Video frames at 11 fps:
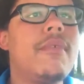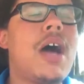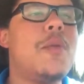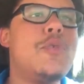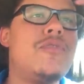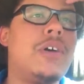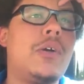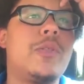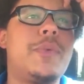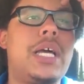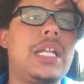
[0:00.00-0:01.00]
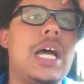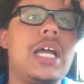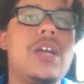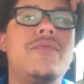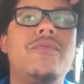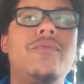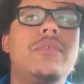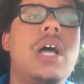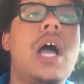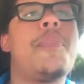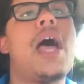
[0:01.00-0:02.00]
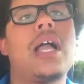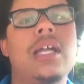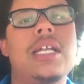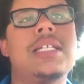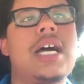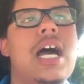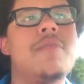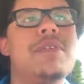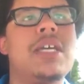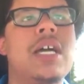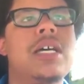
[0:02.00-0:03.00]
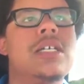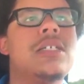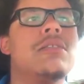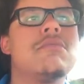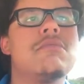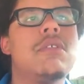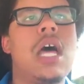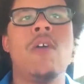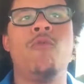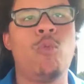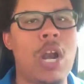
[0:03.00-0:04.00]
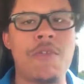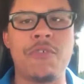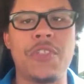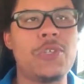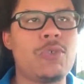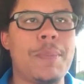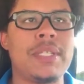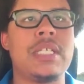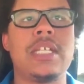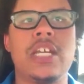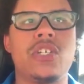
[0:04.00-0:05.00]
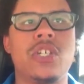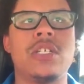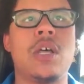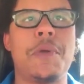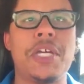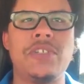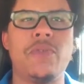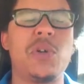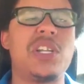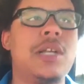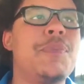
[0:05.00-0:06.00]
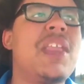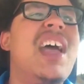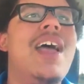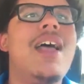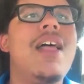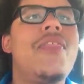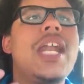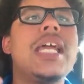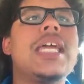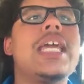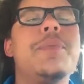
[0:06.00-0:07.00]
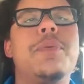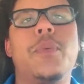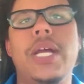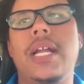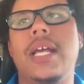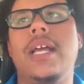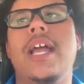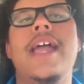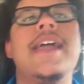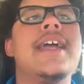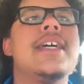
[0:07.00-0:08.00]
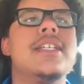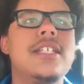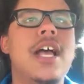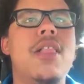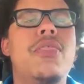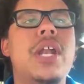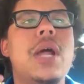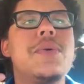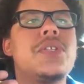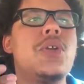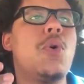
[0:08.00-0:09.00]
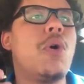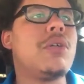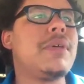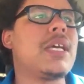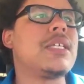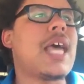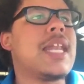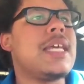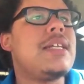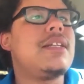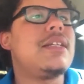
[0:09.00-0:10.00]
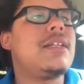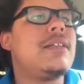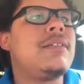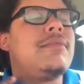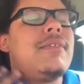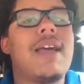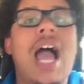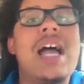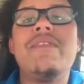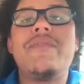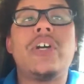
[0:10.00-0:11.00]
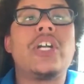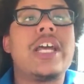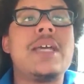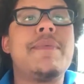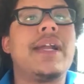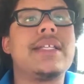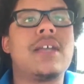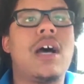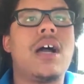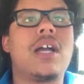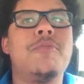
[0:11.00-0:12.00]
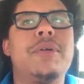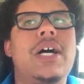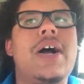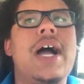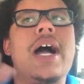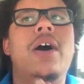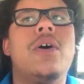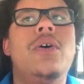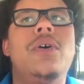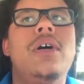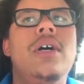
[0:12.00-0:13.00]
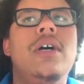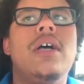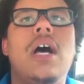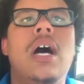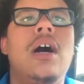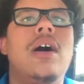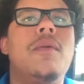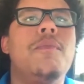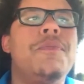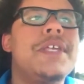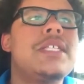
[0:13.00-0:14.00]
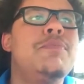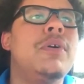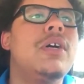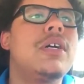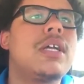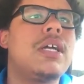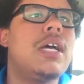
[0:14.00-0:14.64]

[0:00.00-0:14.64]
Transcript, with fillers: I'll move on with my life. I'm not going to die because of whatever this representation is on page forty. Then I keep reading, and then I was annoyed because I didn't, I've never heard anybody talk about how um, this book